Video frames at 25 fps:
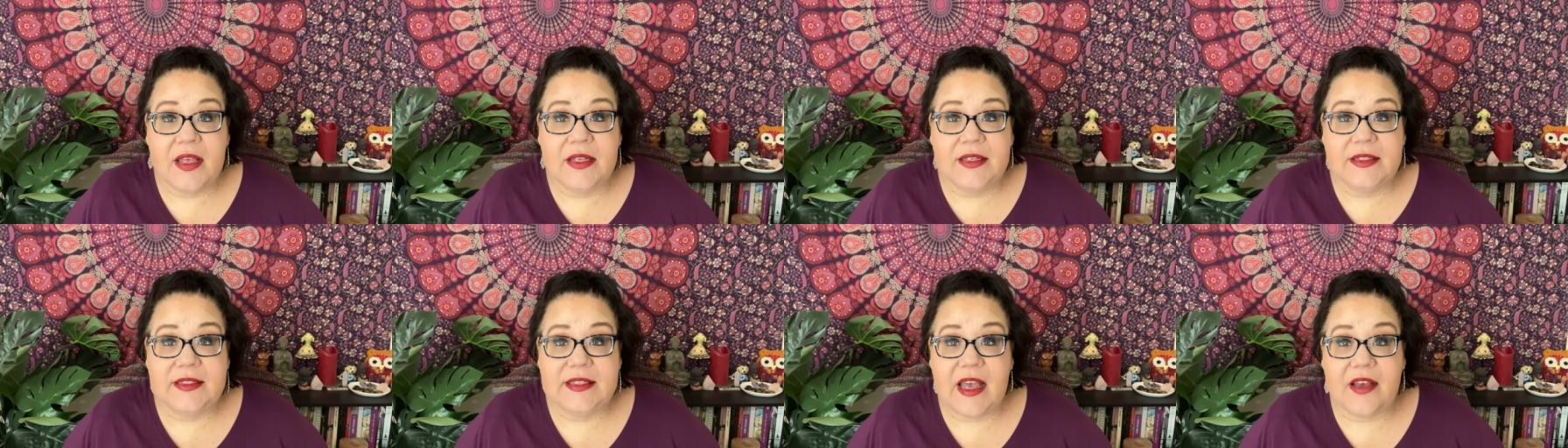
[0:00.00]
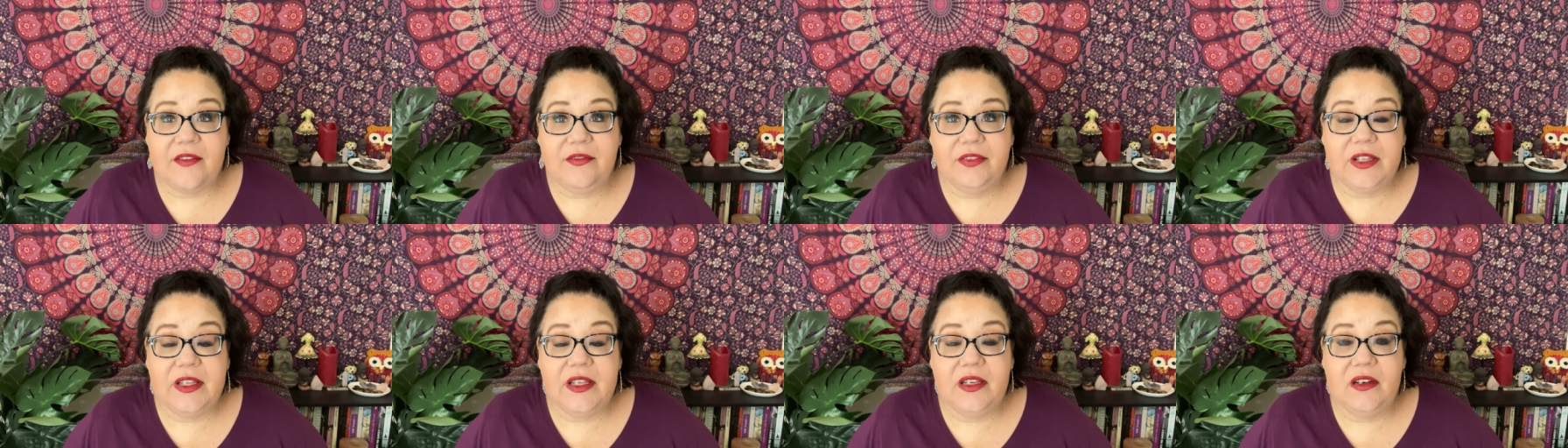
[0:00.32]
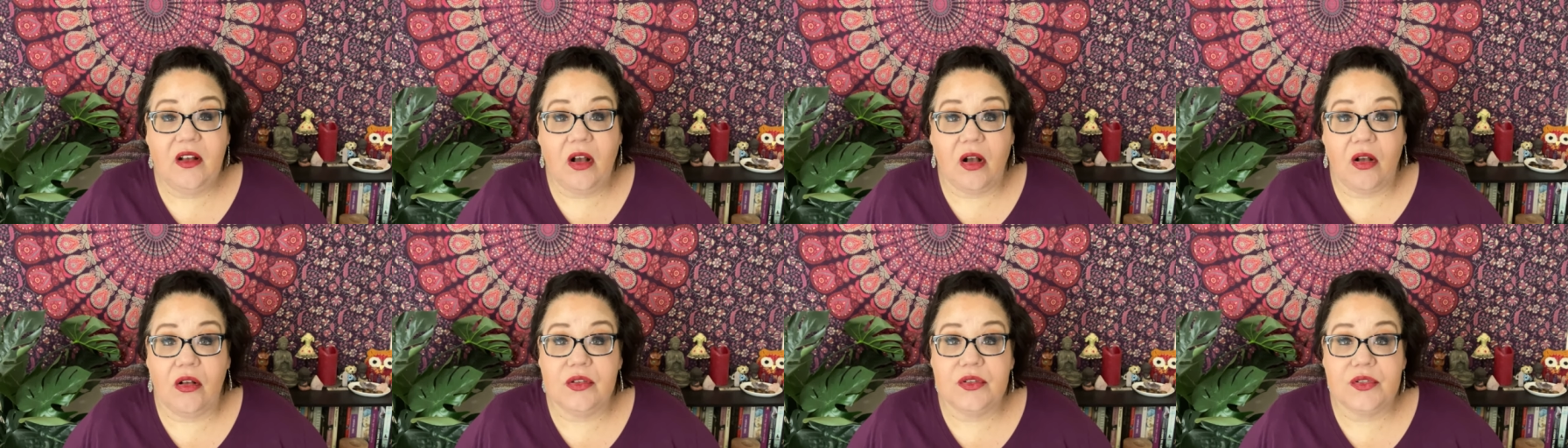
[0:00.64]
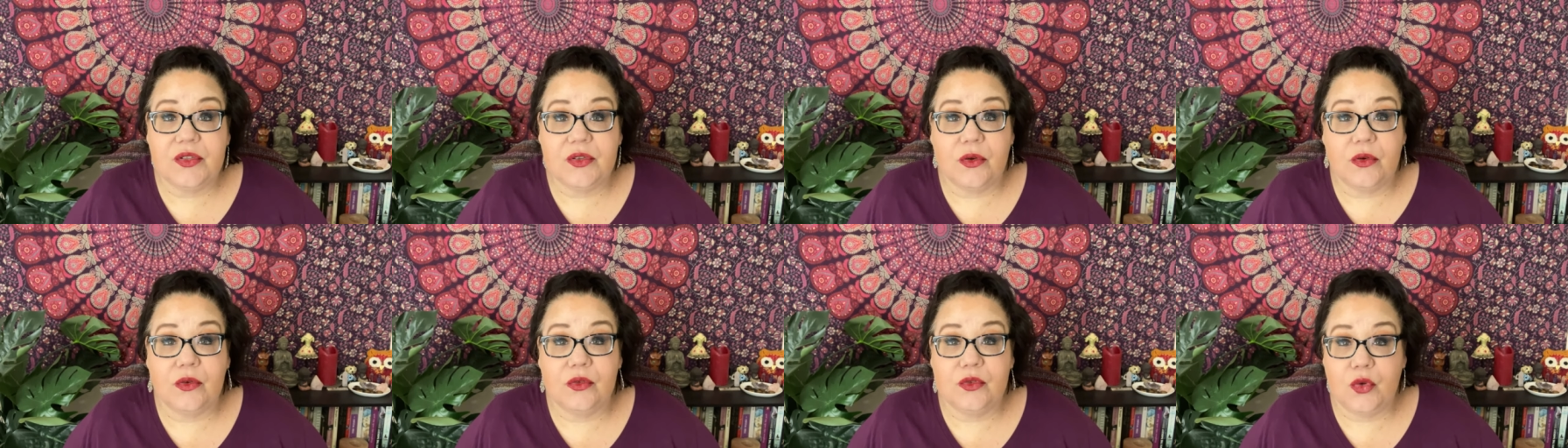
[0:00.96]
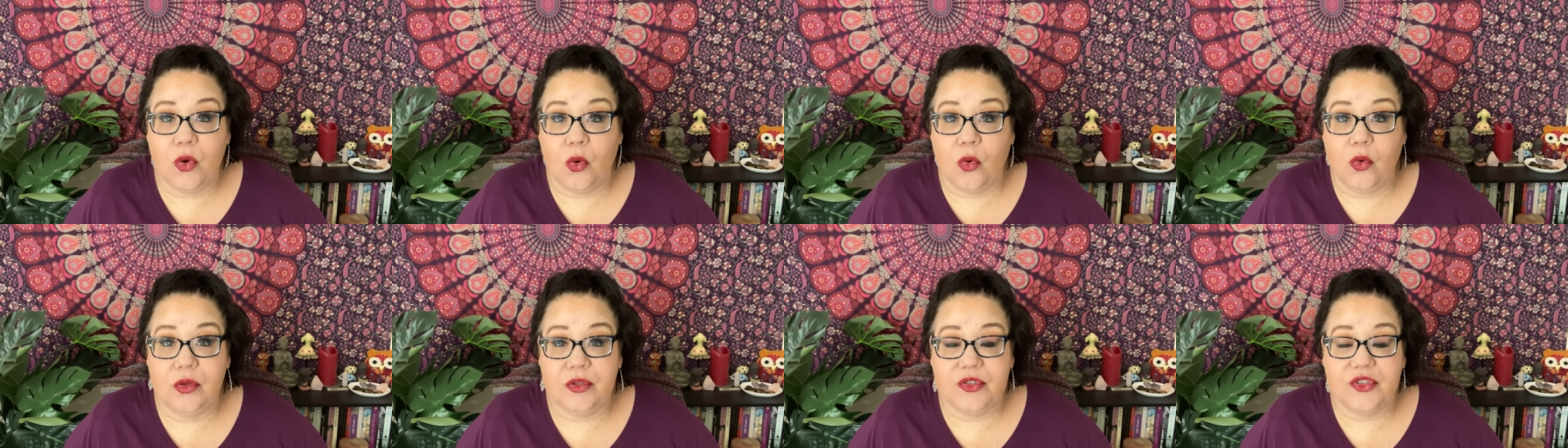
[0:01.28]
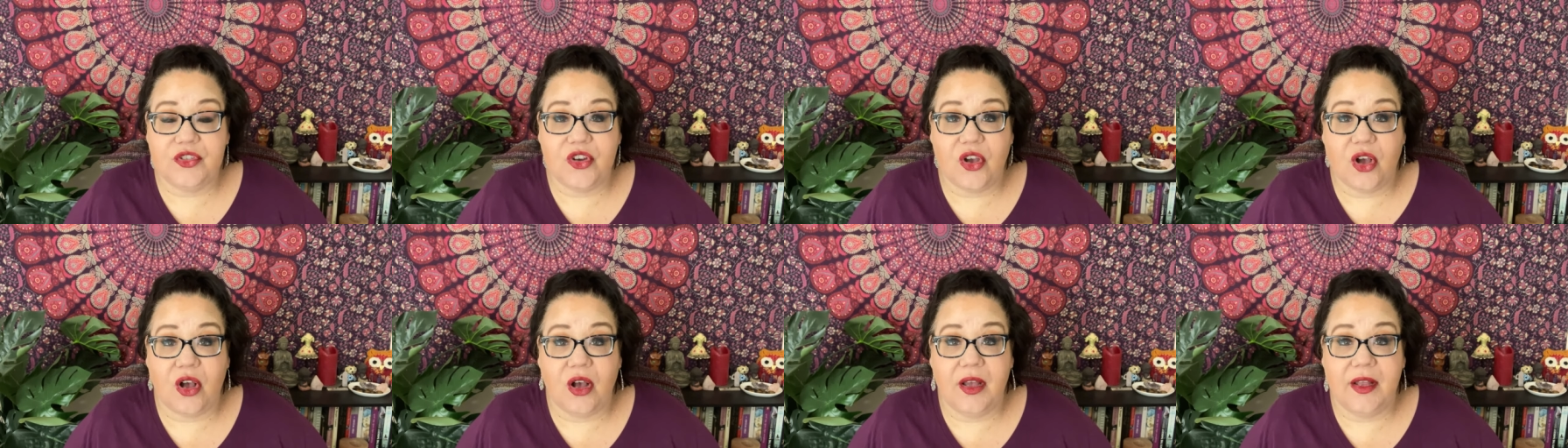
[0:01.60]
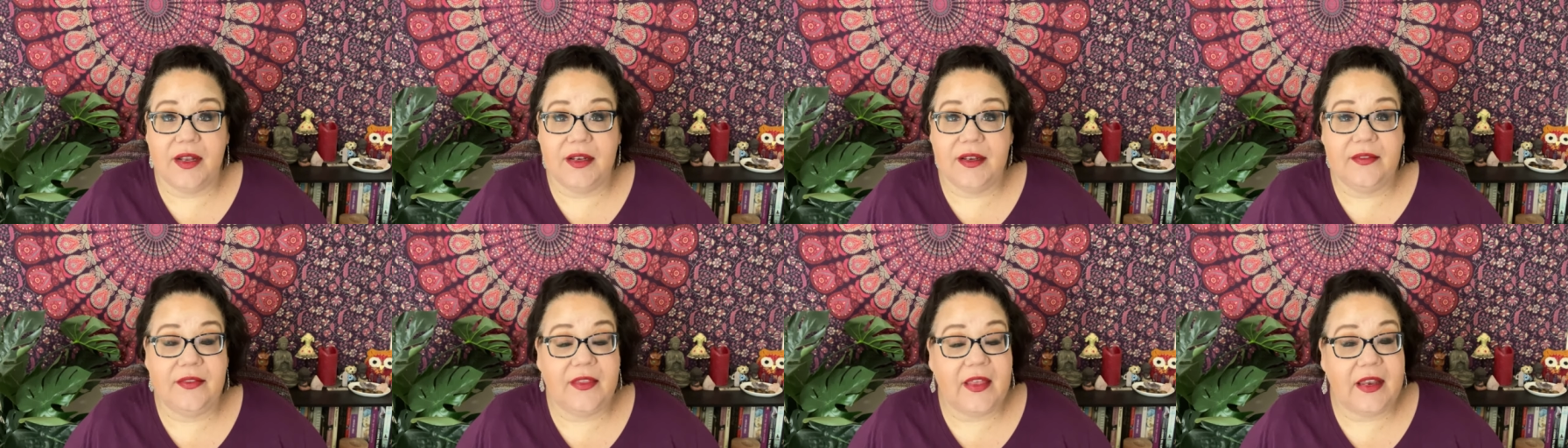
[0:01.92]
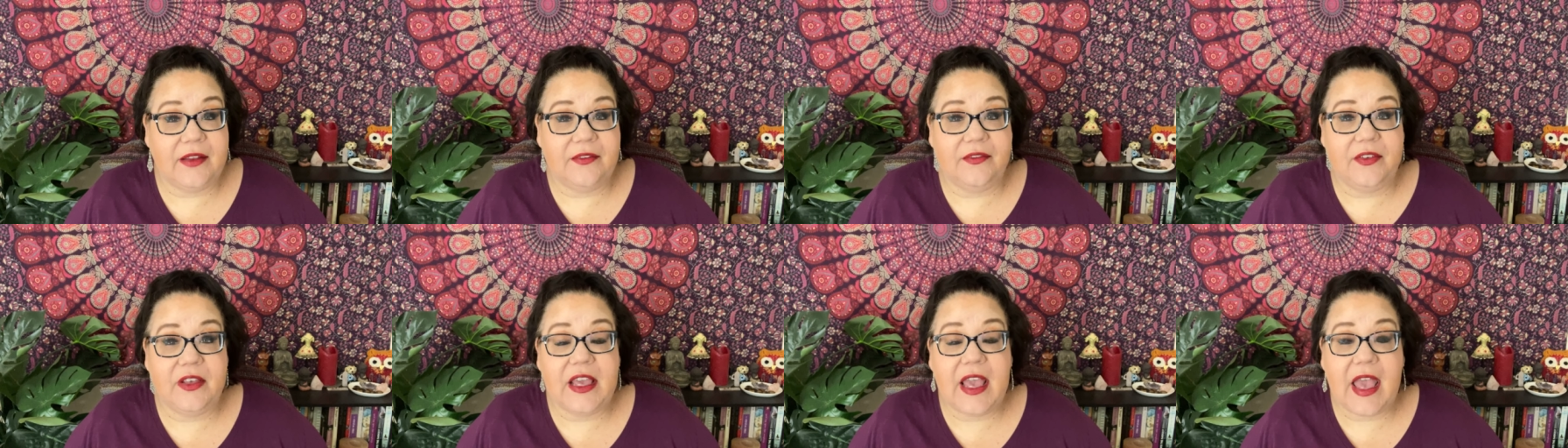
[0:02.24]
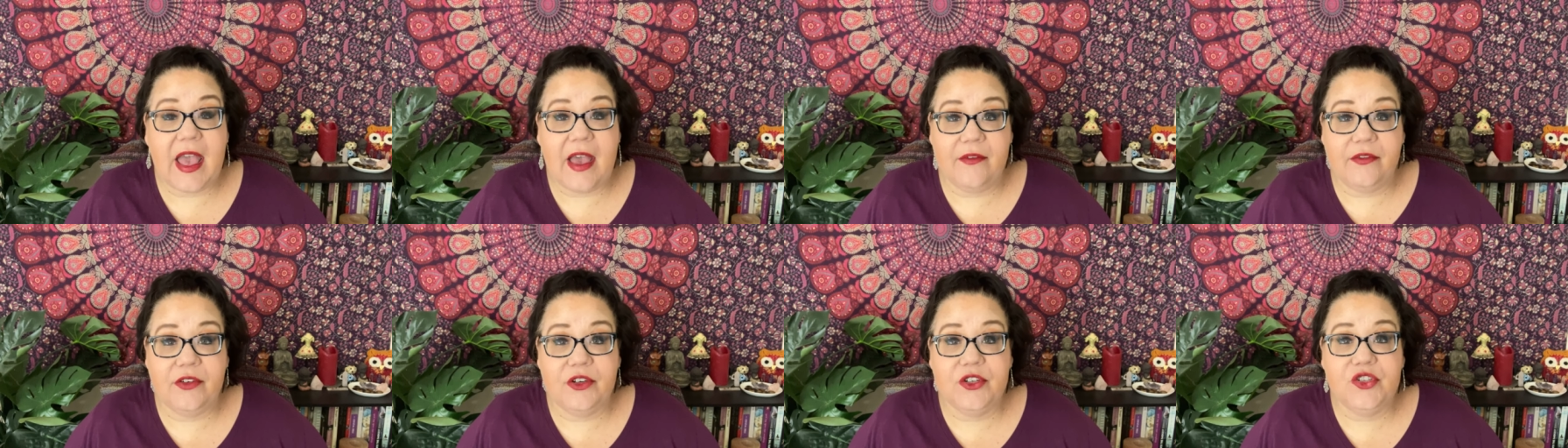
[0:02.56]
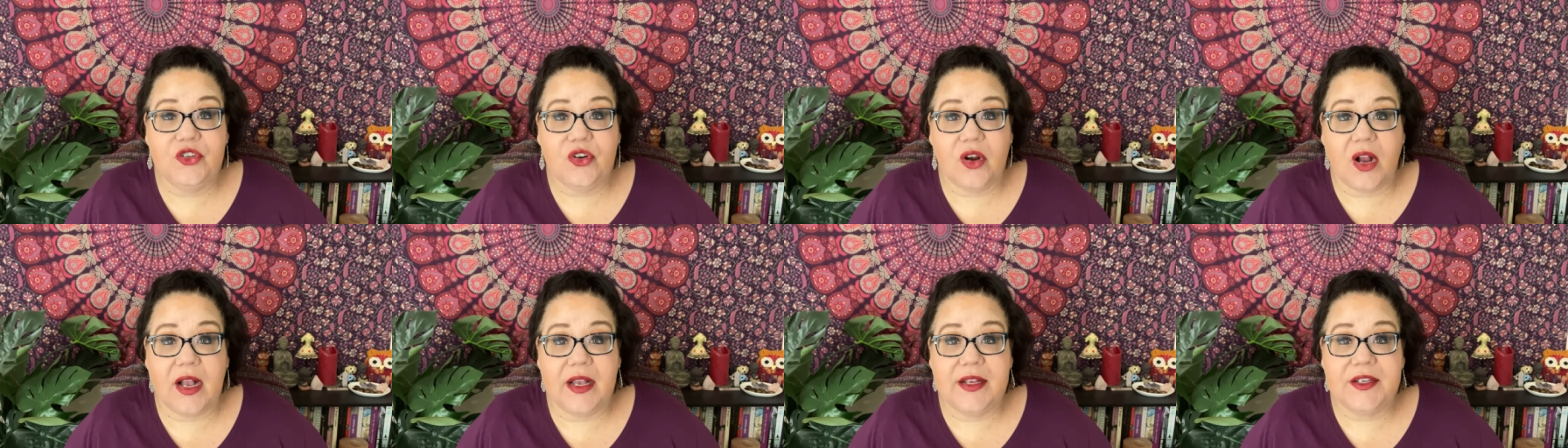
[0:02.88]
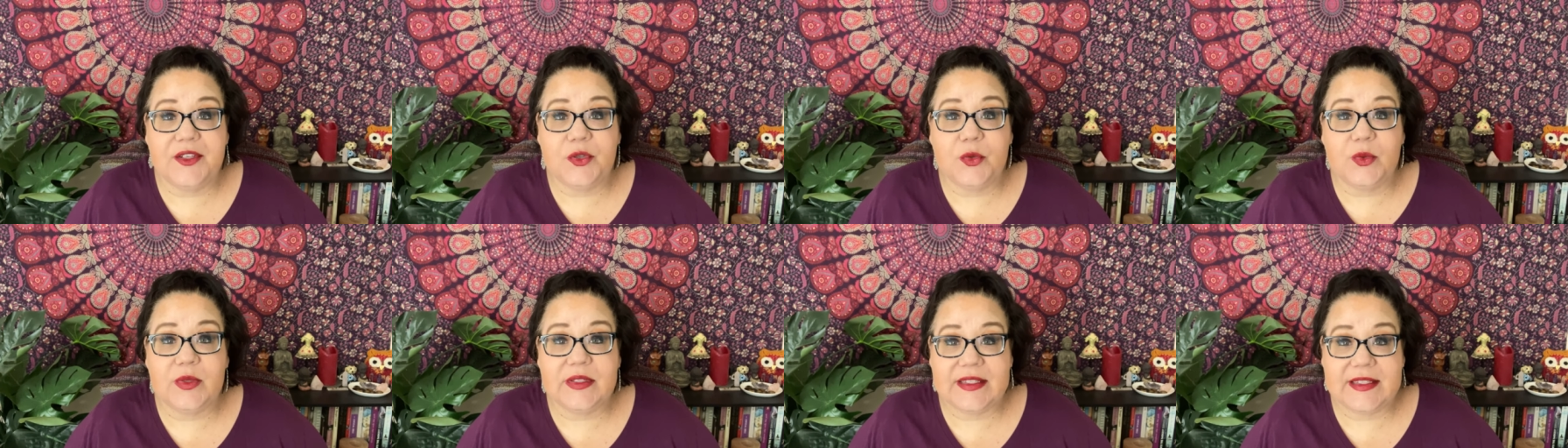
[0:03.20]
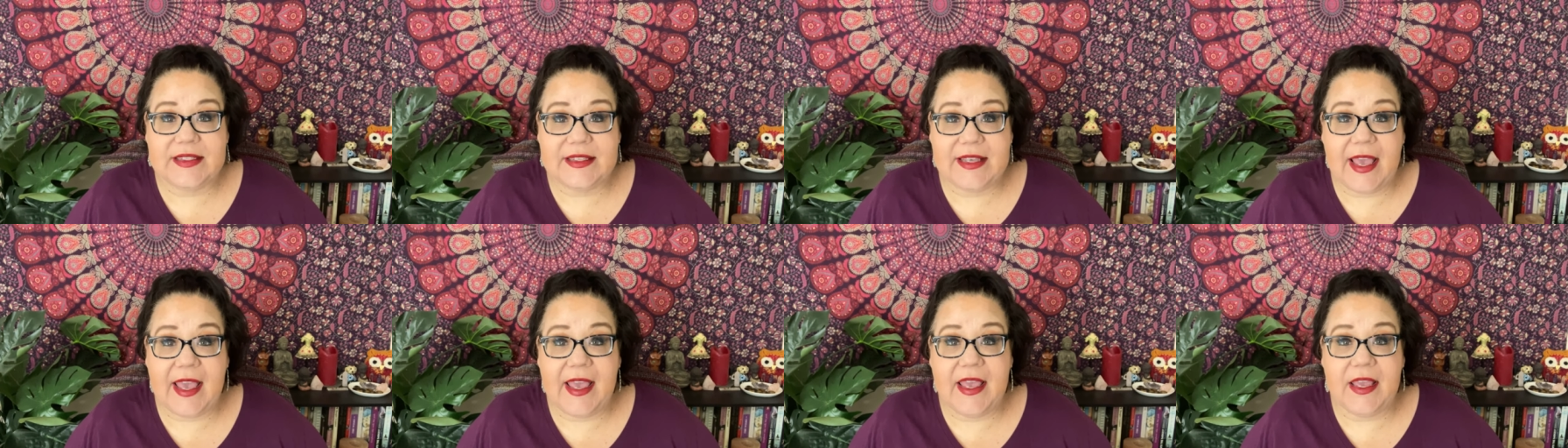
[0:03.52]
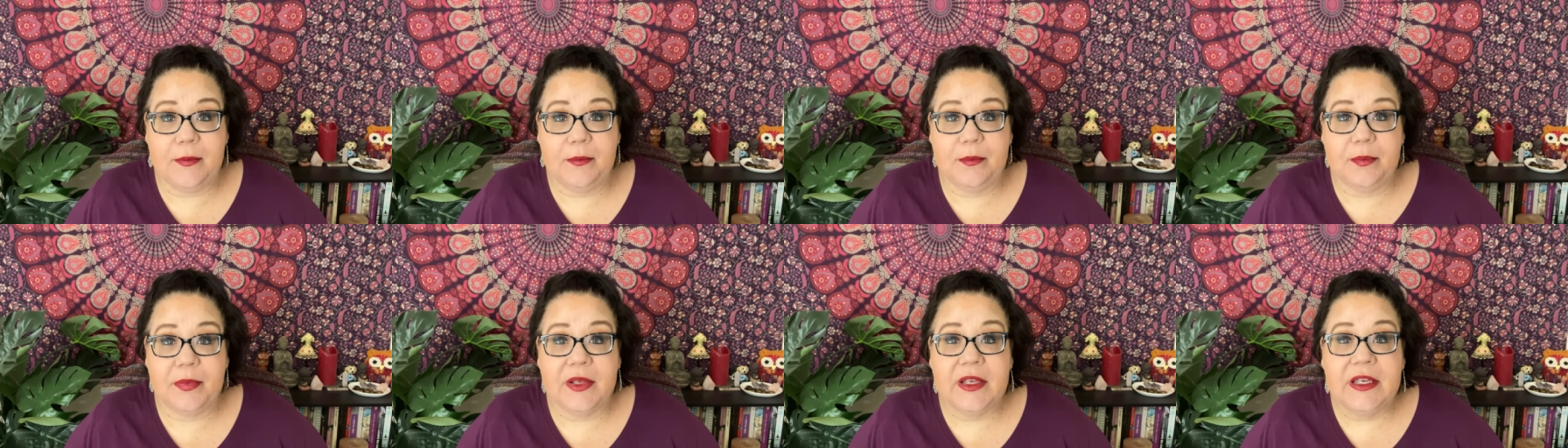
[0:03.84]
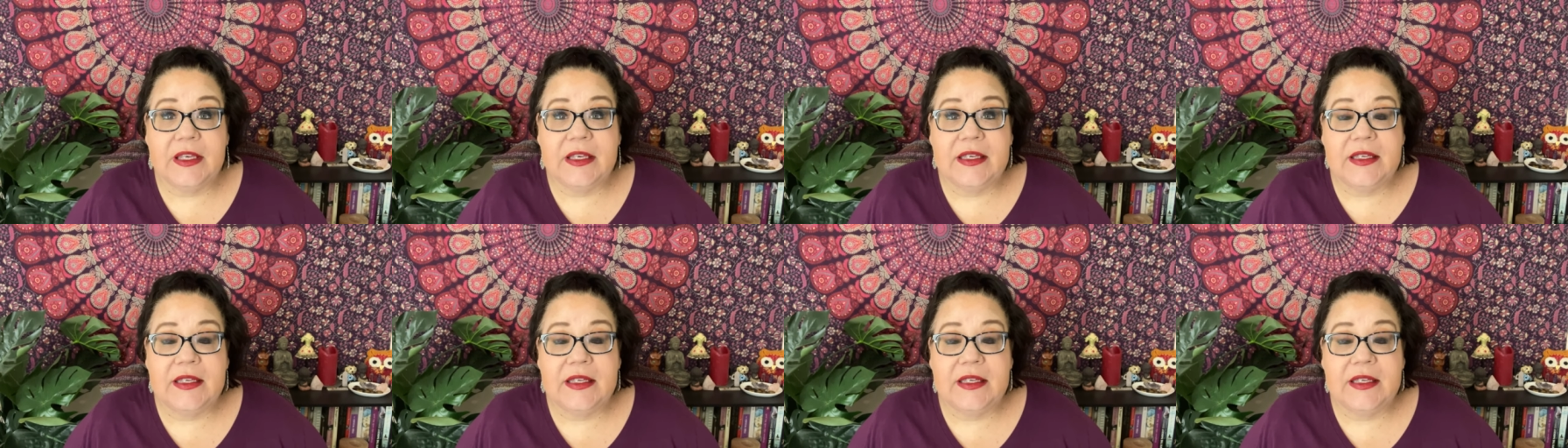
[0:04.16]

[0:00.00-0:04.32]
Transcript: Devlin also told Shawn that if he ever tried to escape,